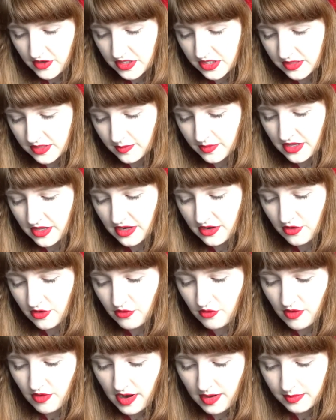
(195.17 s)
got something
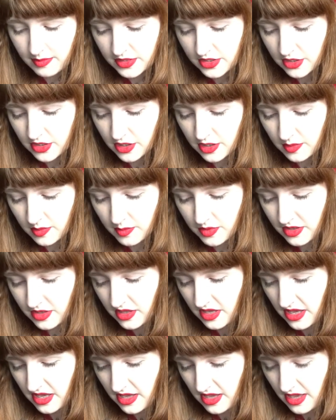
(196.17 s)
wrapped up
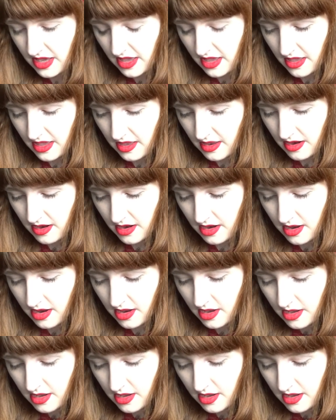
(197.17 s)
in